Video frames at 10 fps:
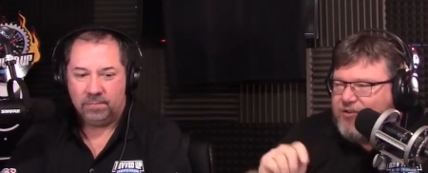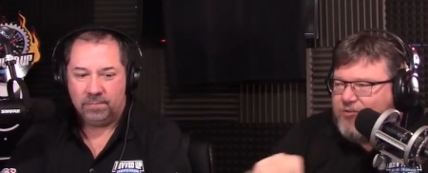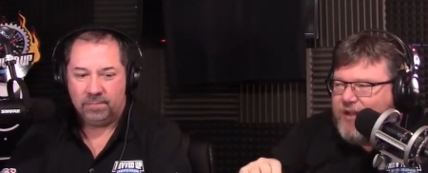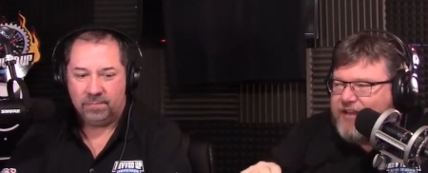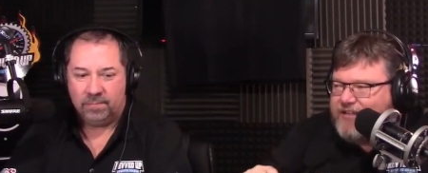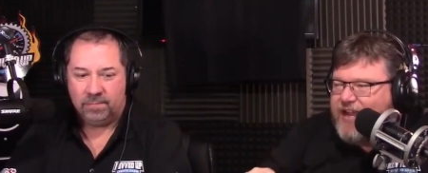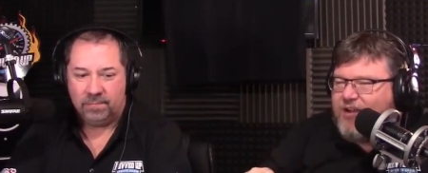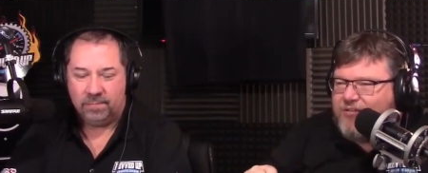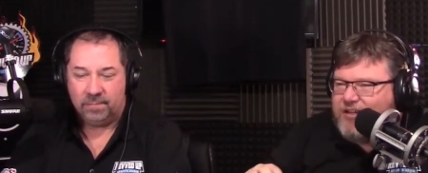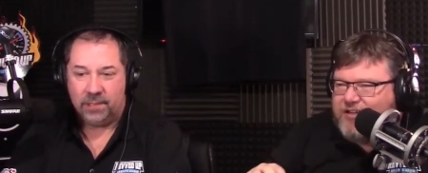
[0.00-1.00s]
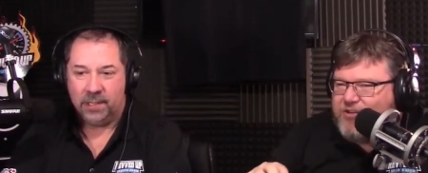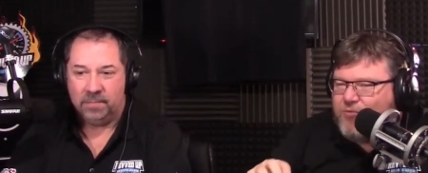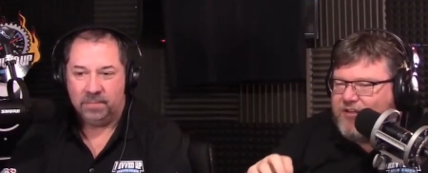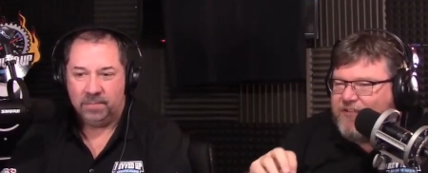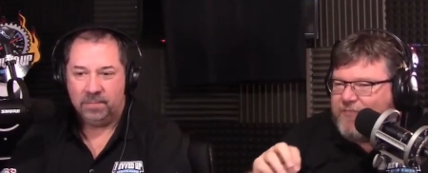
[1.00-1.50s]
Speaker 1: to write it down, and yeah. you
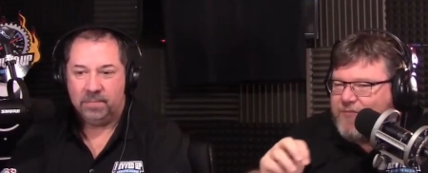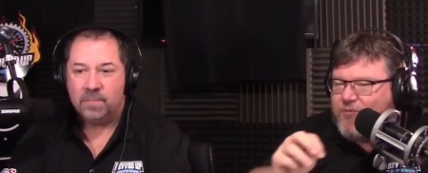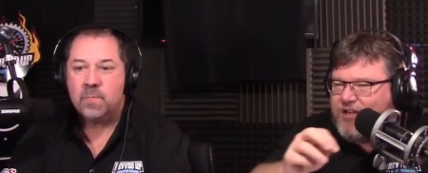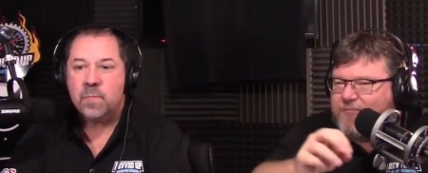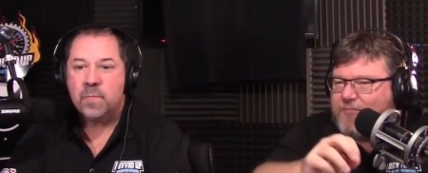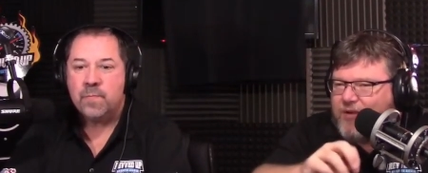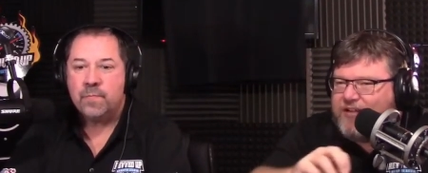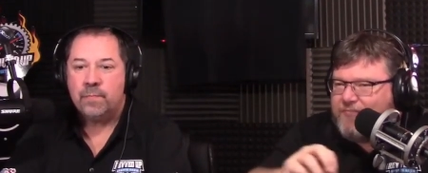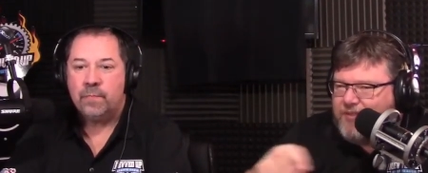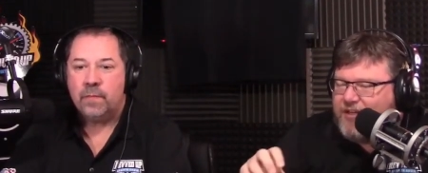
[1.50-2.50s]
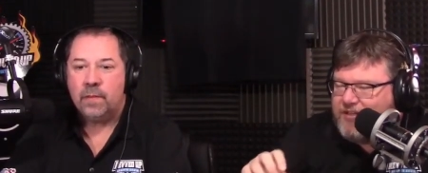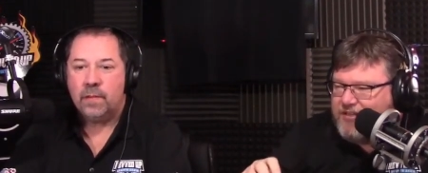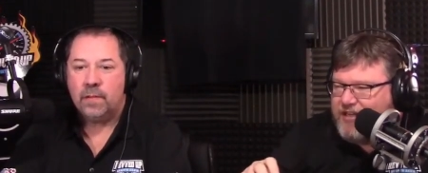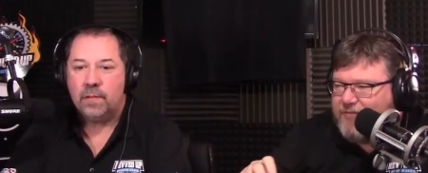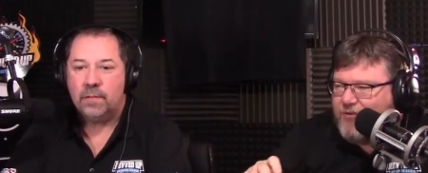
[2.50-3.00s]
wouldn't have people come up right in the middle of the
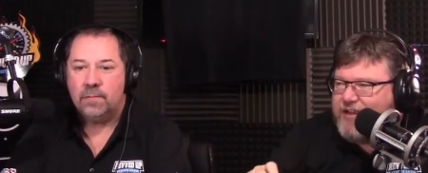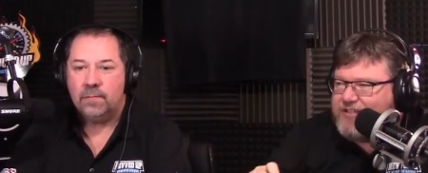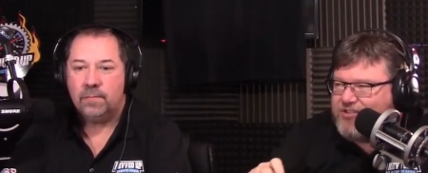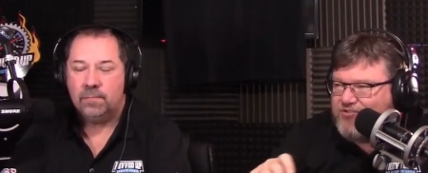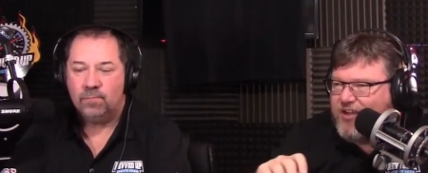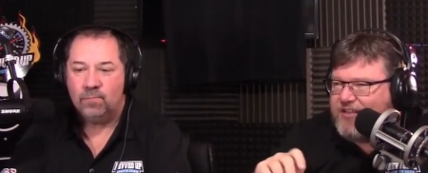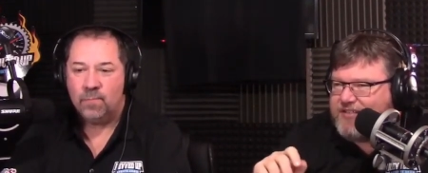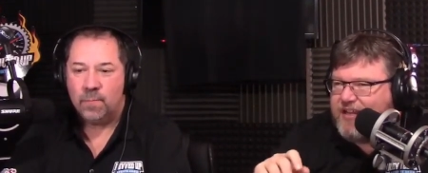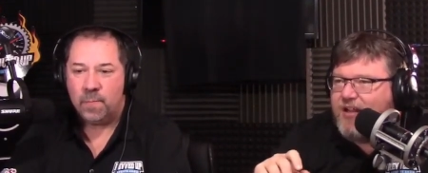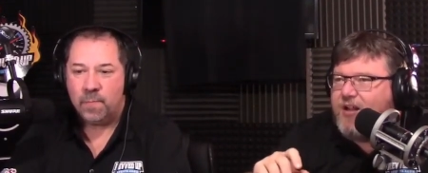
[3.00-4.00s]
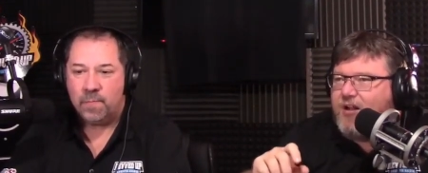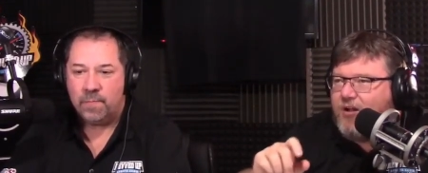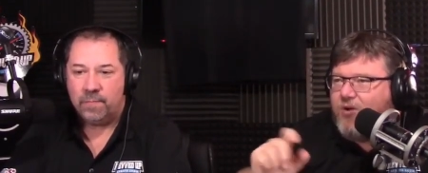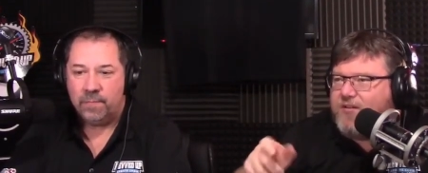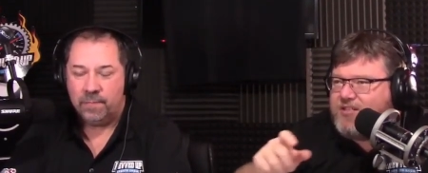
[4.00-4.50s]
damn race to try to say,
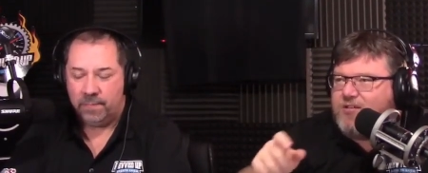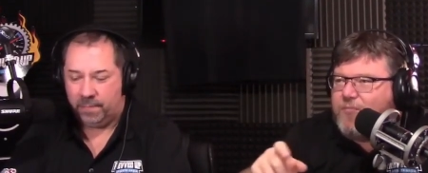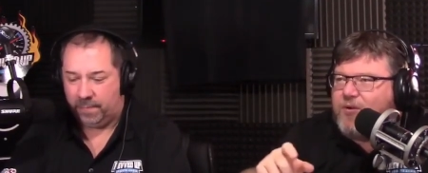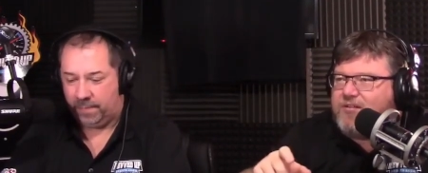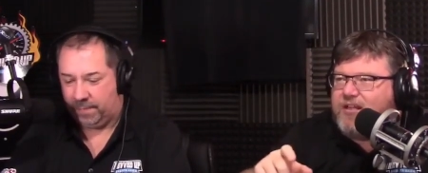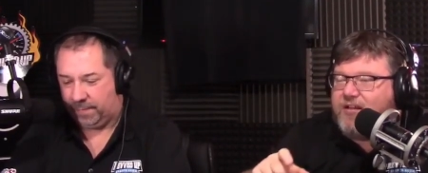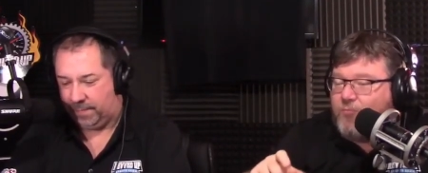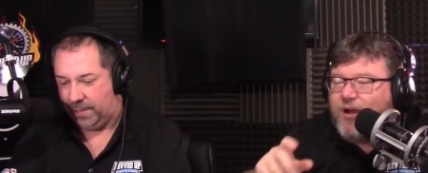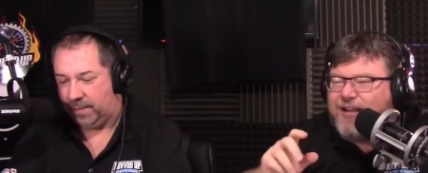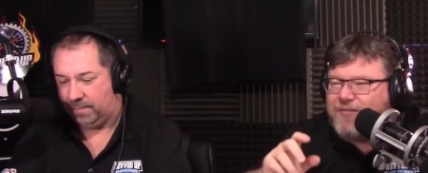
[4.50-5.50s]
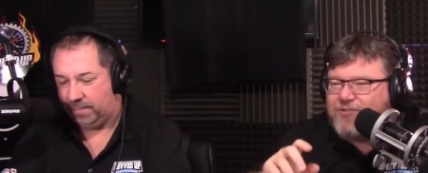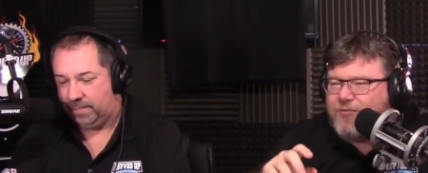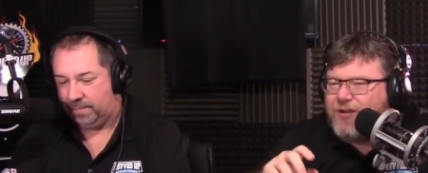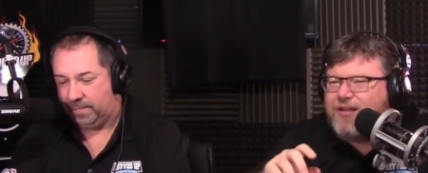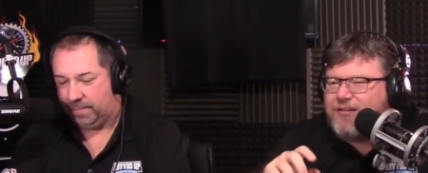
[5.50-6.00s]
"Oh, it's their birthday." What? Yeah. I'm sorry.
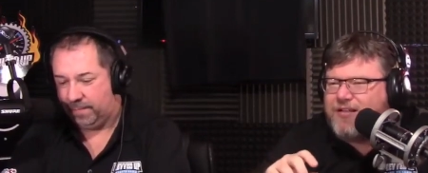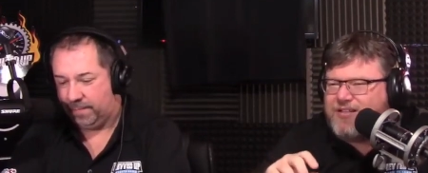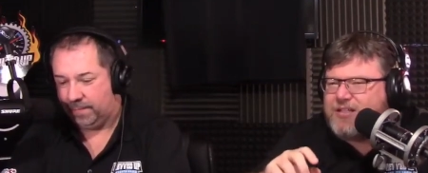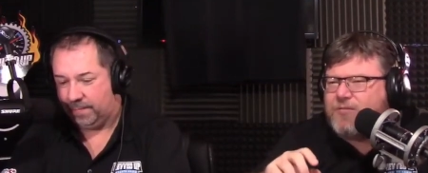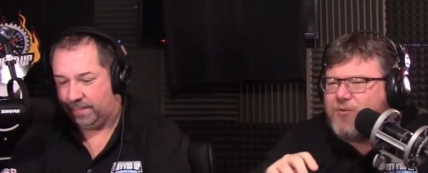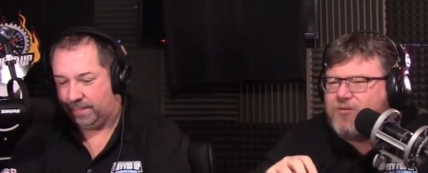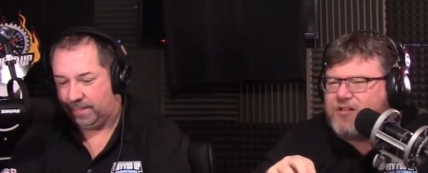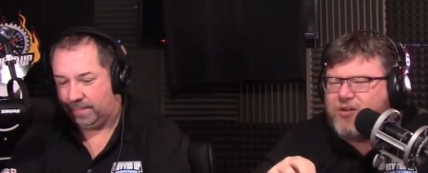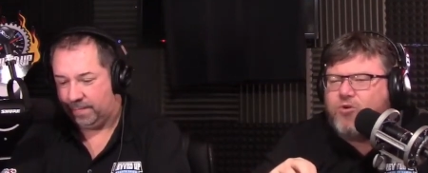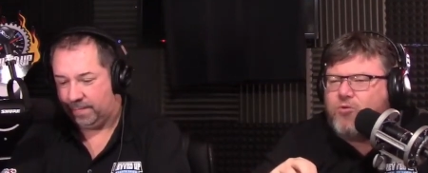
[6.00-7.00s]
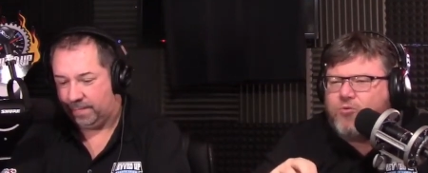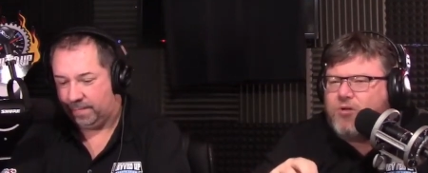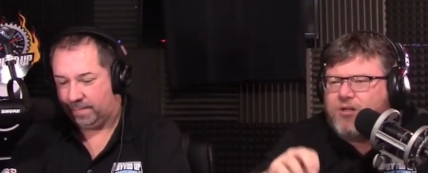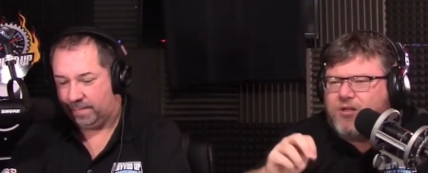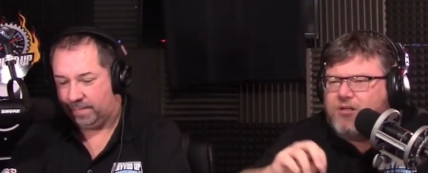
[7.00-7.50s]
What? It's their birthday. Who?
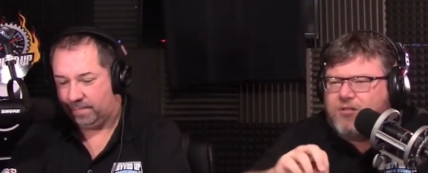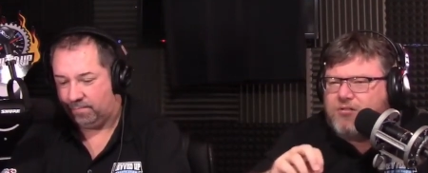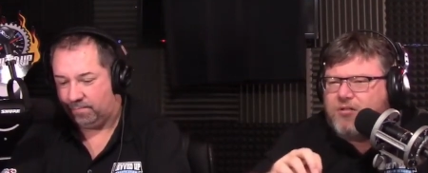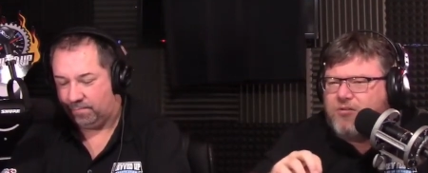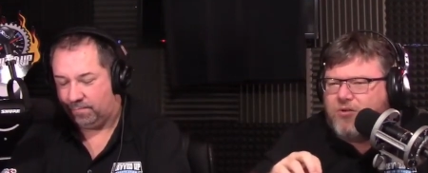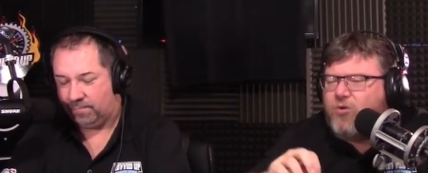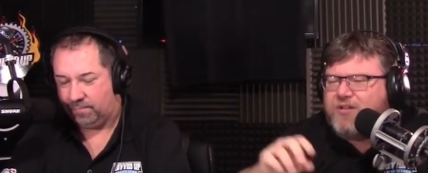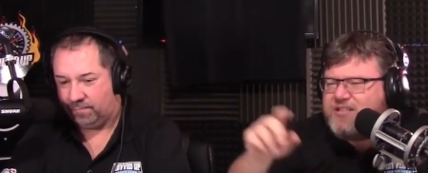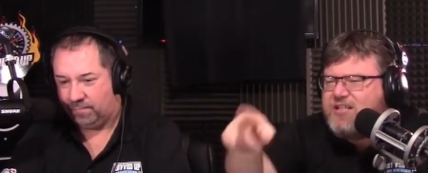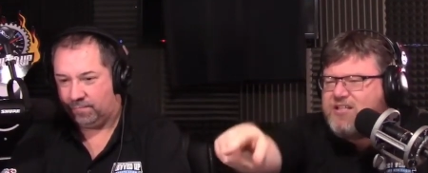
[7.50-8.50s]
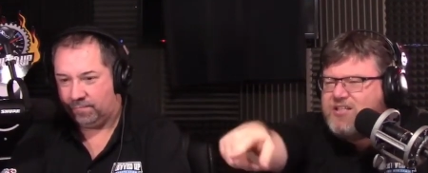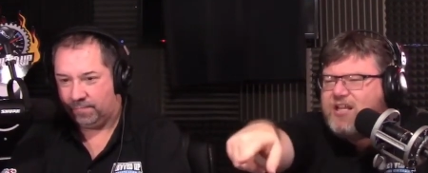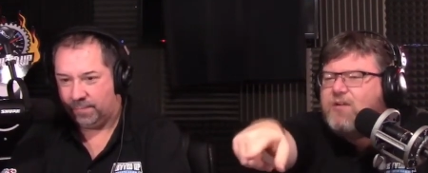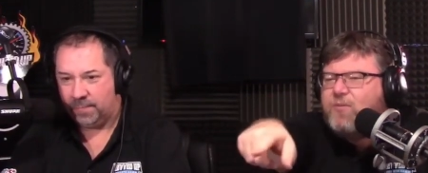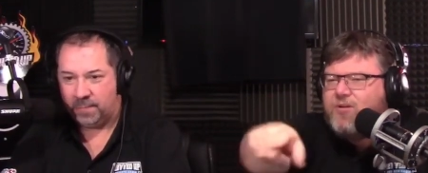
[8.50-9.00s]
no. oh, it's it's
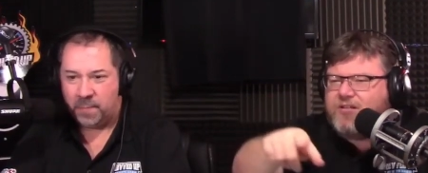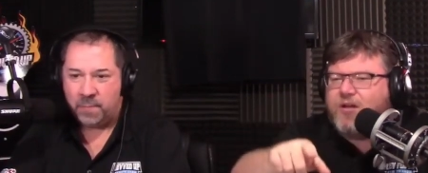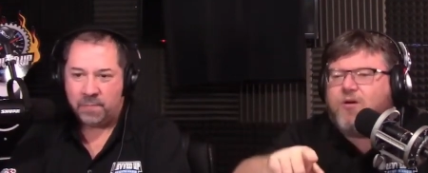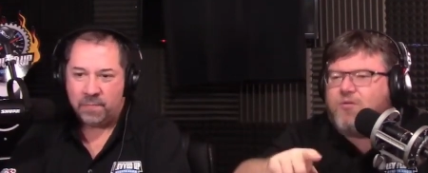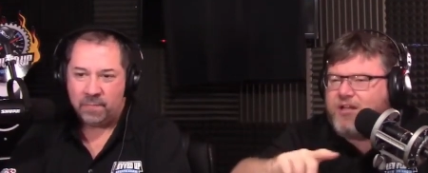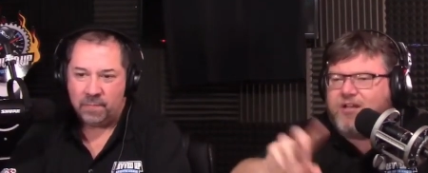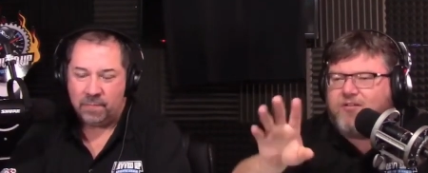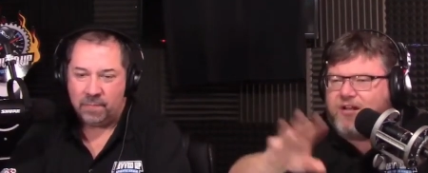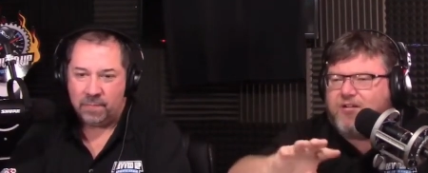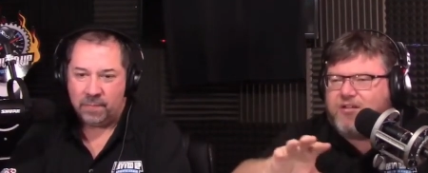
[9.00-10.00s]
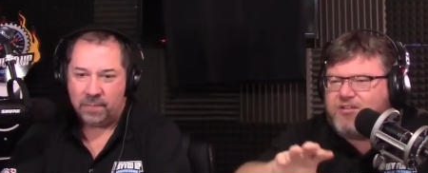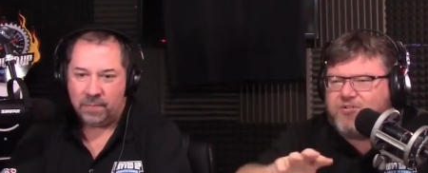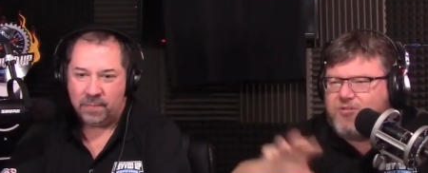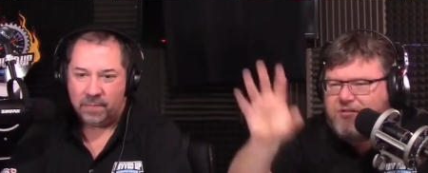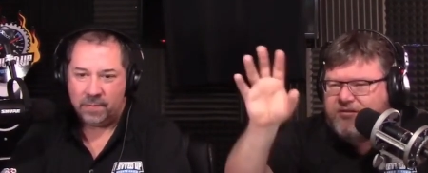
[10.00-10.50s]
their birthday. Oh, okay, great. I'll get
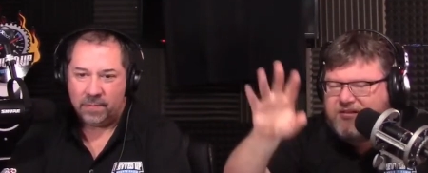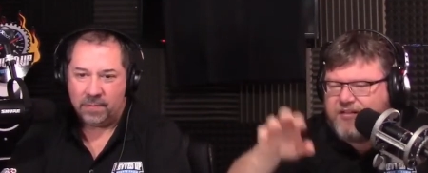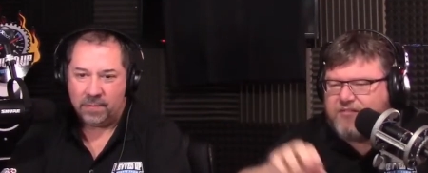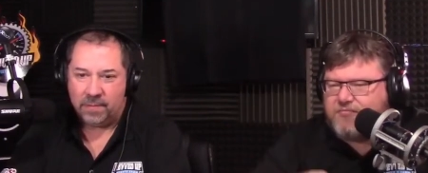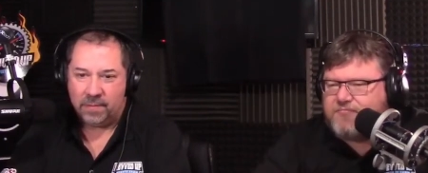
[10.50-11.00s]
to it. And it's like,